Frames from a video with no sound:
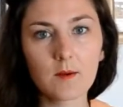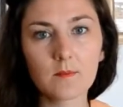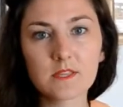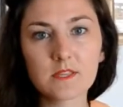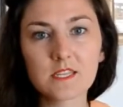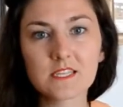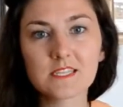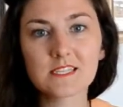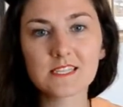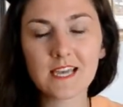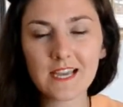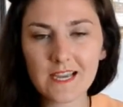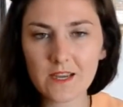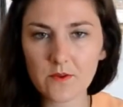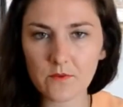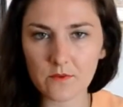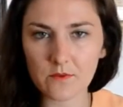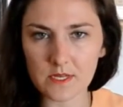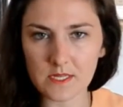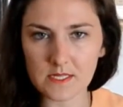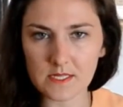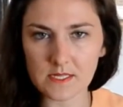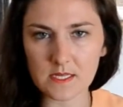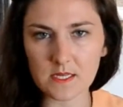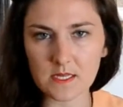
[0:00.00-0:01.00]
But the second
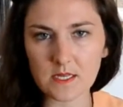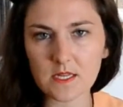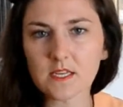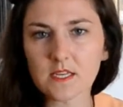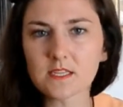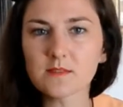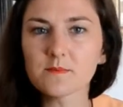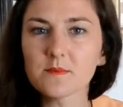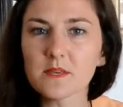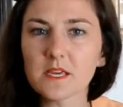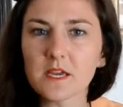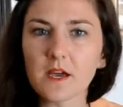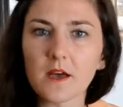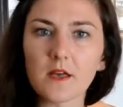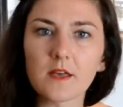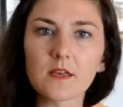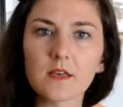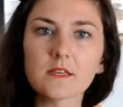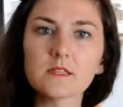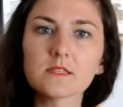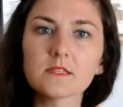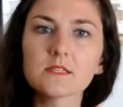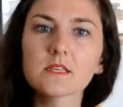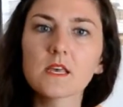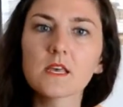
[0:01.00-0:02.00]
reason is
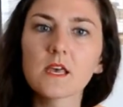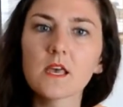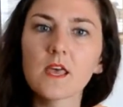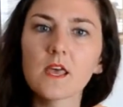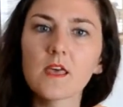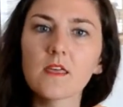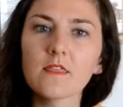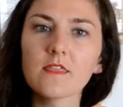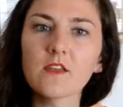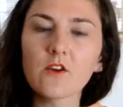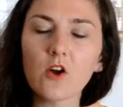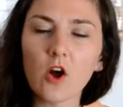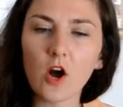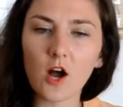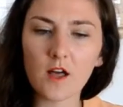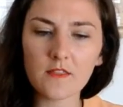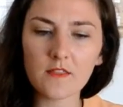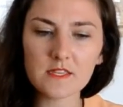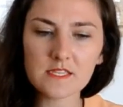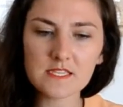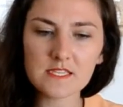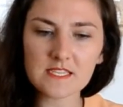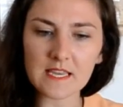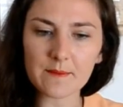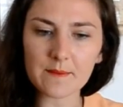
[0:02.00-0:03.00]
because they're
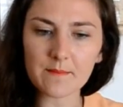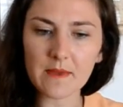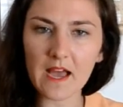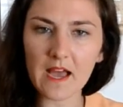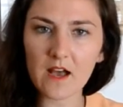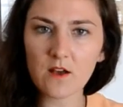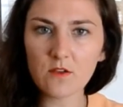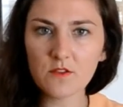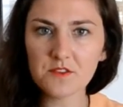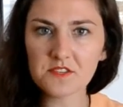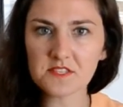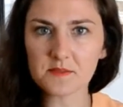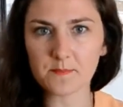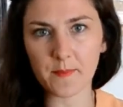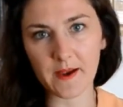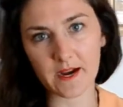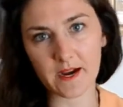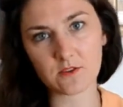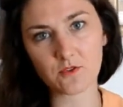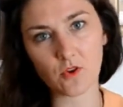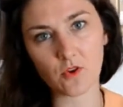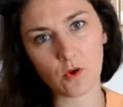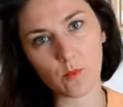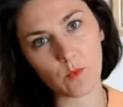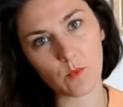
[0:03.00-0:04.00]
on the same health
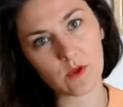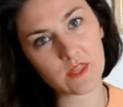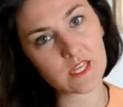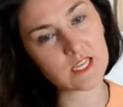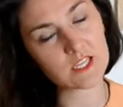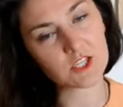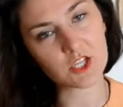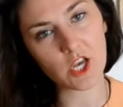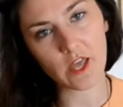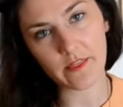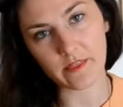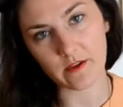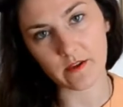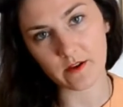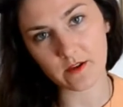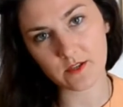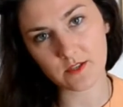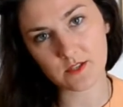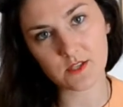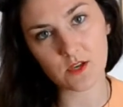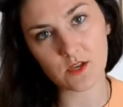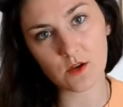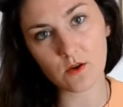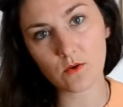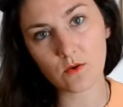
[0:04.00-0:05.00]
spectrum with each other.
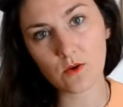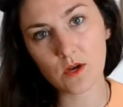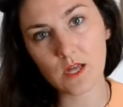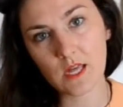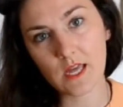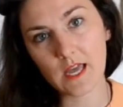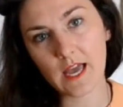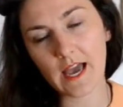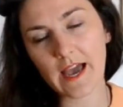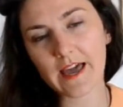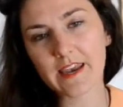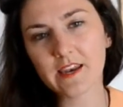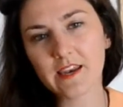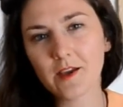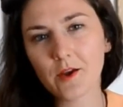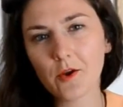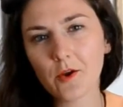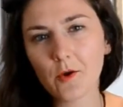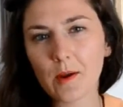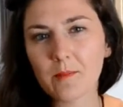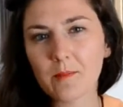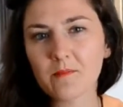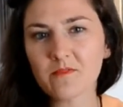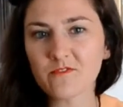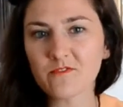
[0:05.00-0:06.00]
So
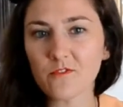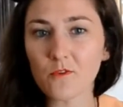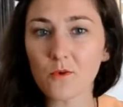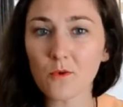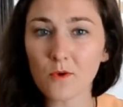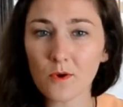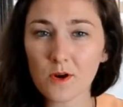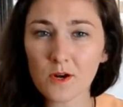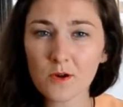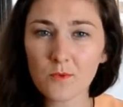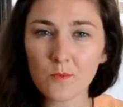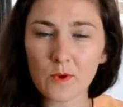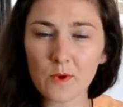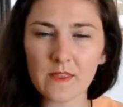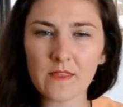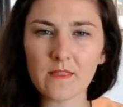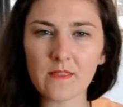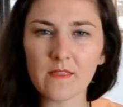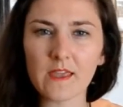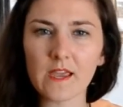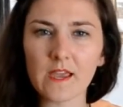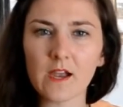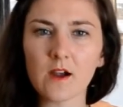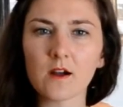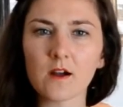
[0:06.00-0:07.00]
Enneagram 4,
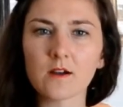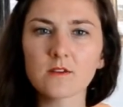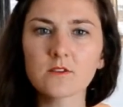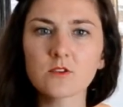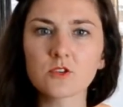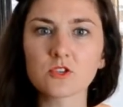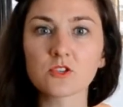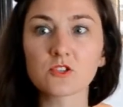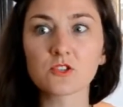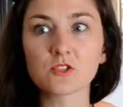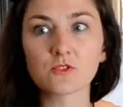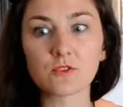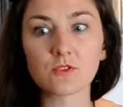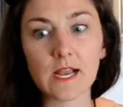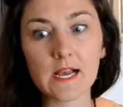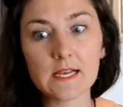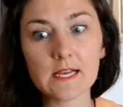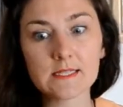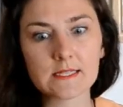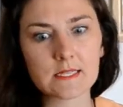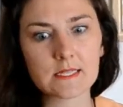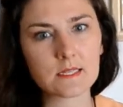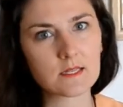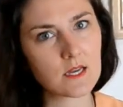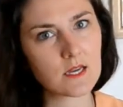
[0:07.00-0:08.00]
when they are under
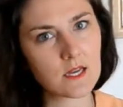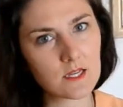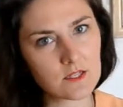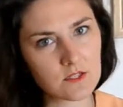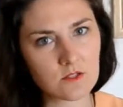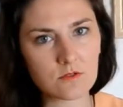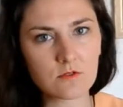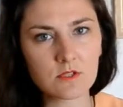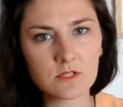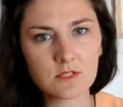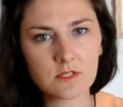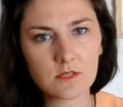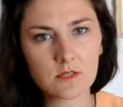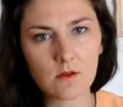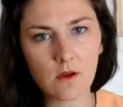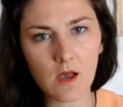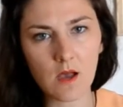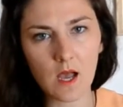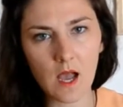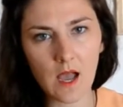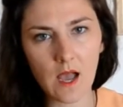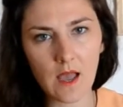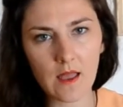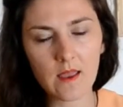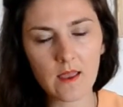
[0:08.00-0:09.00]
stress and not doing so
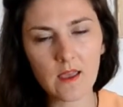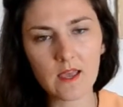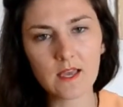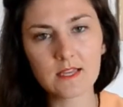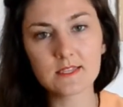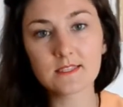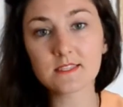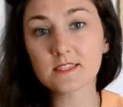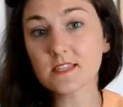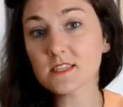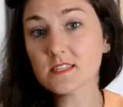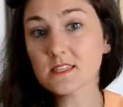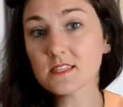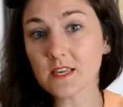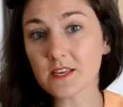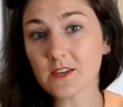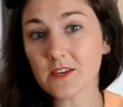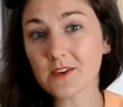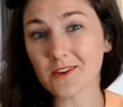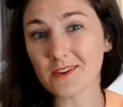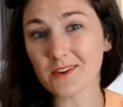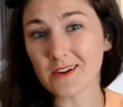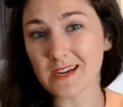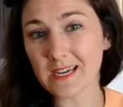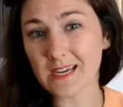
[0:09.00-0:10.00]
hot,
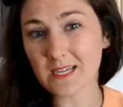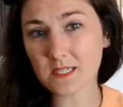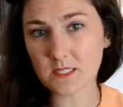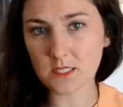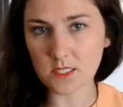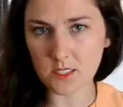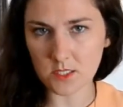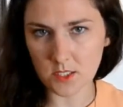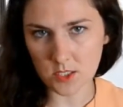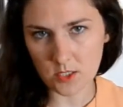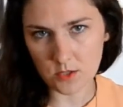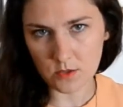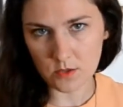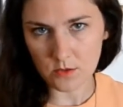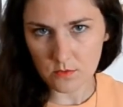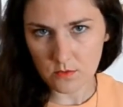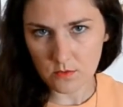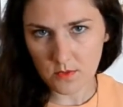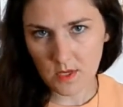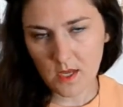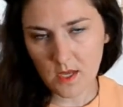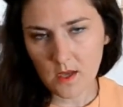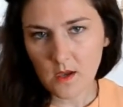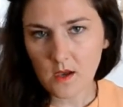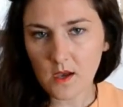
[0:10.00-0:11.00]
disintegrate to 2.
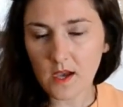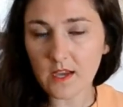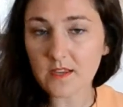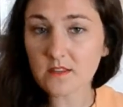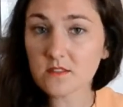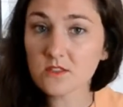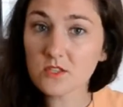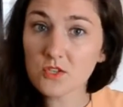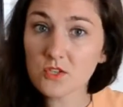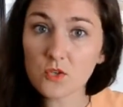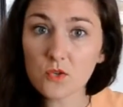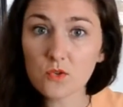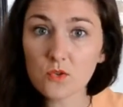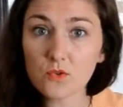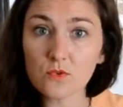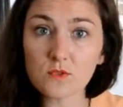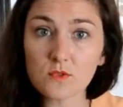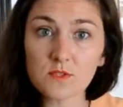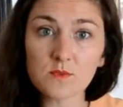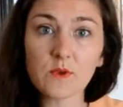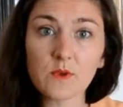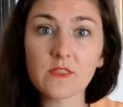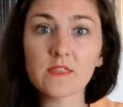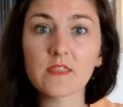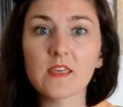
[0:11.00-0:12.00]
And
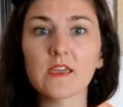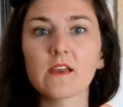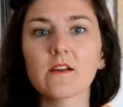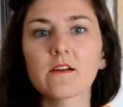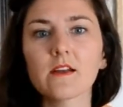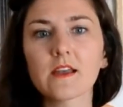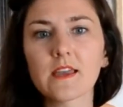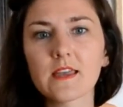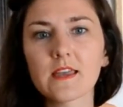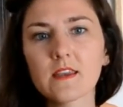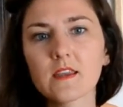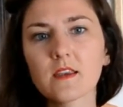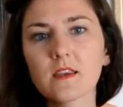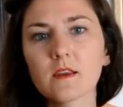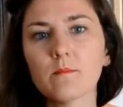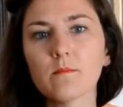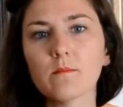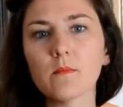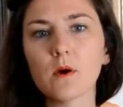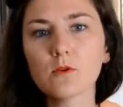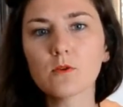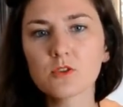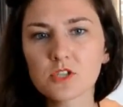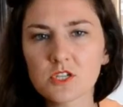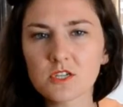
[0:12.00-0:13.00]
2s, when they are in an
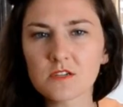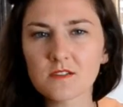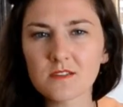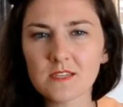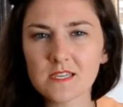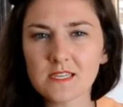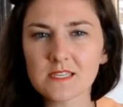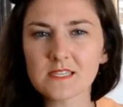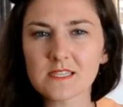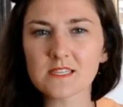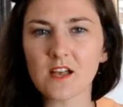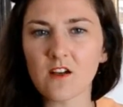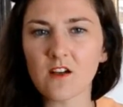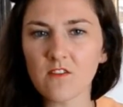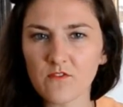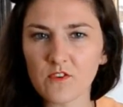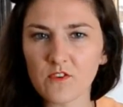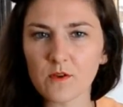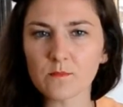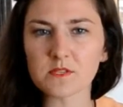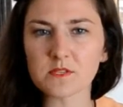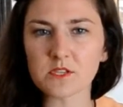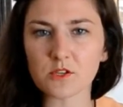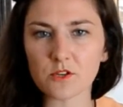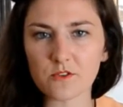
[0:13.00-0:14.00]
emotionally
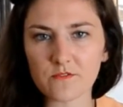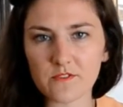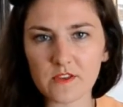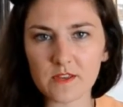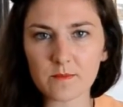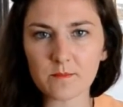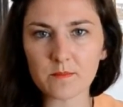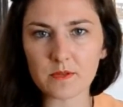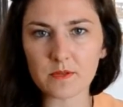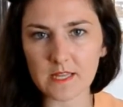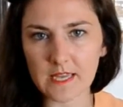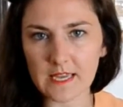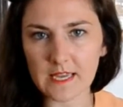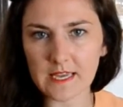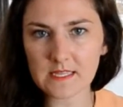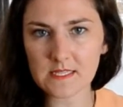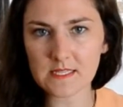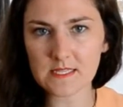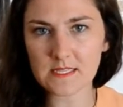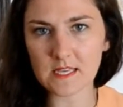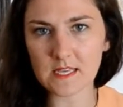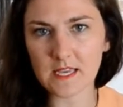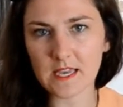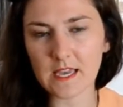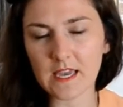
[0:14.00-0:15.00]
self-observant
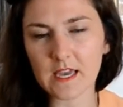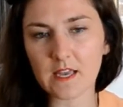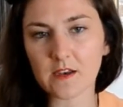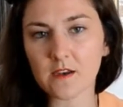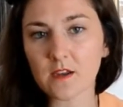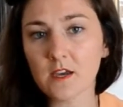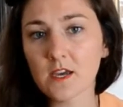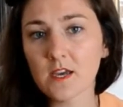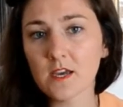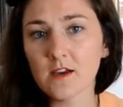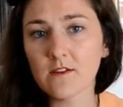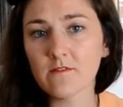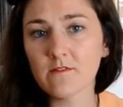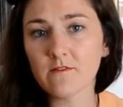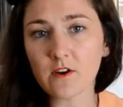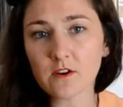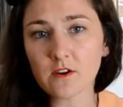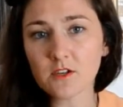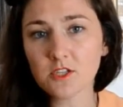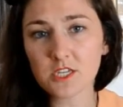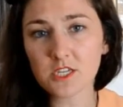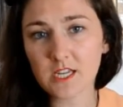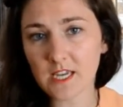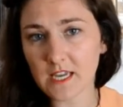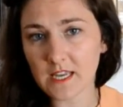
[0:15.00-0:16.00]
place and
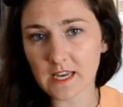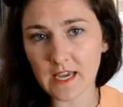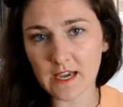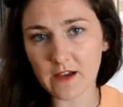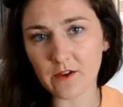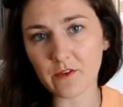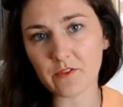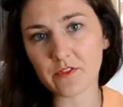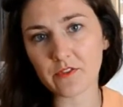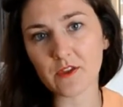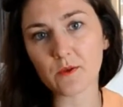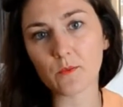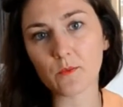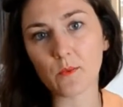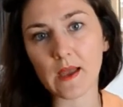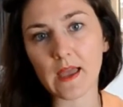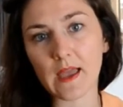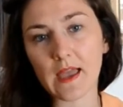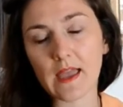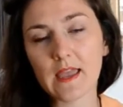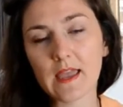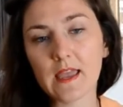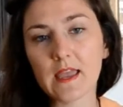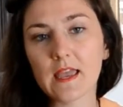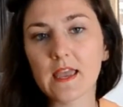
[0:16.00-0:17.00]
functioning in a healthy
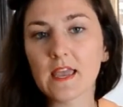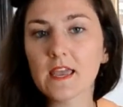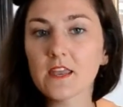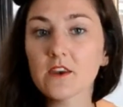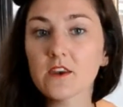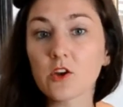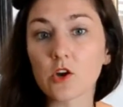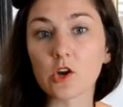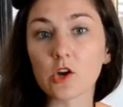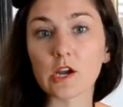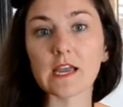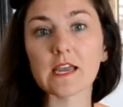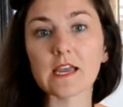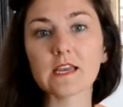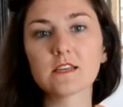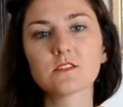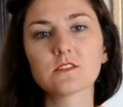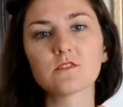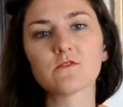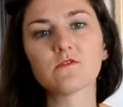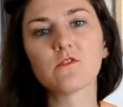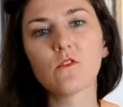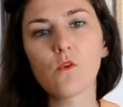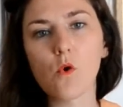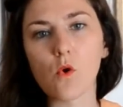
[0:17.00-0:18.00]
way, integrate
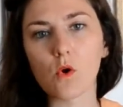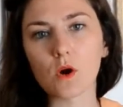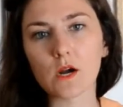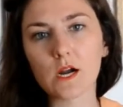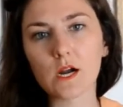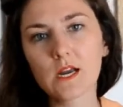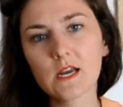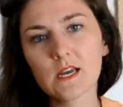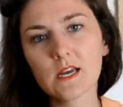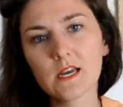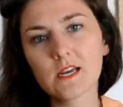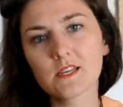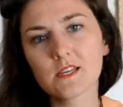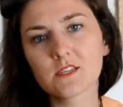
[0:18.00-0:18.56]
to 4.